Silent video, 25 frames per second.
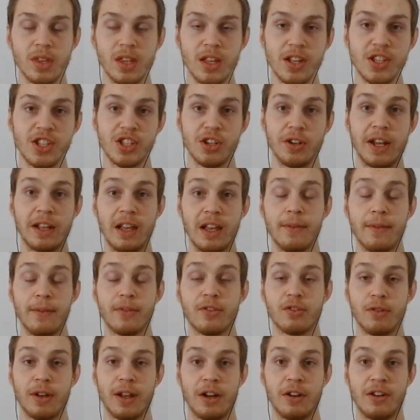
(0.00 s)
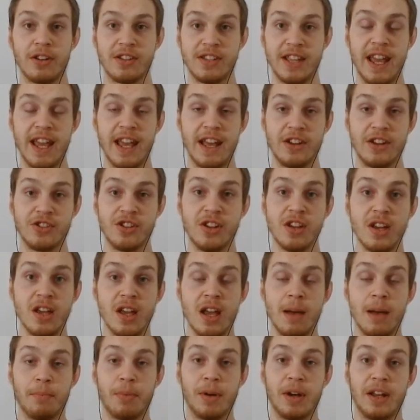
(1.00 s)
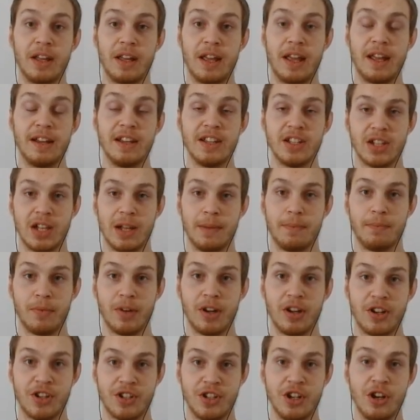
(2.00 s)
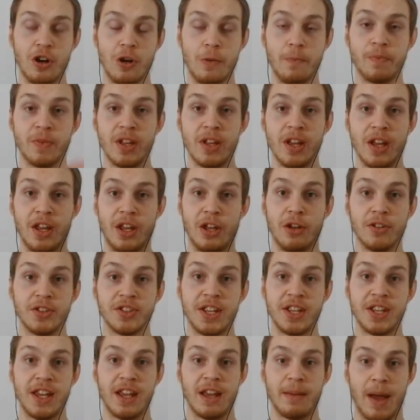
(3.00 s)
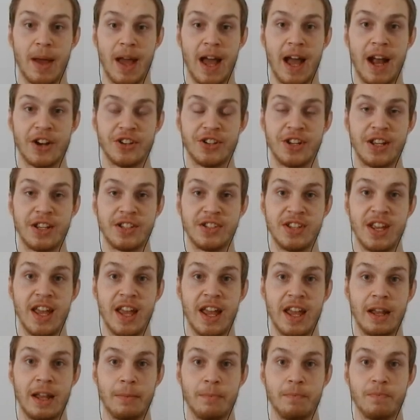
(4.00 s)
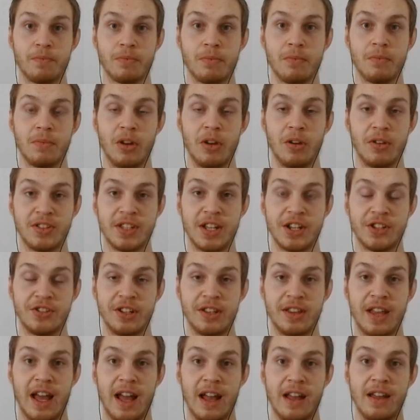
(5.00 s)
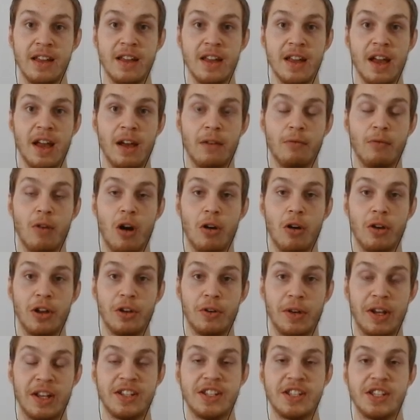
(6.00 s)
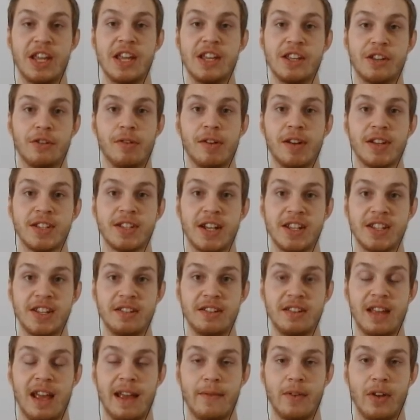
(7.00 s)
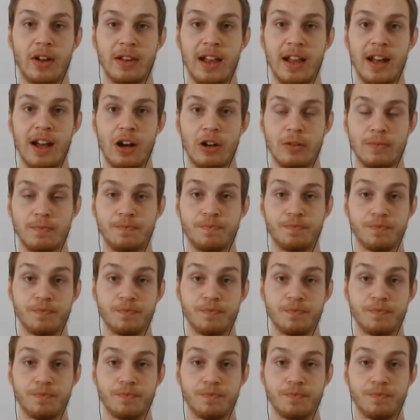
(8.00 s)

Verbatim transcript: So he loves throwing out his age, but in this clip I'm going to show, you'll see him actually saying, you know, essentially that, well, you know, because he's, he's criticizing David Cloud,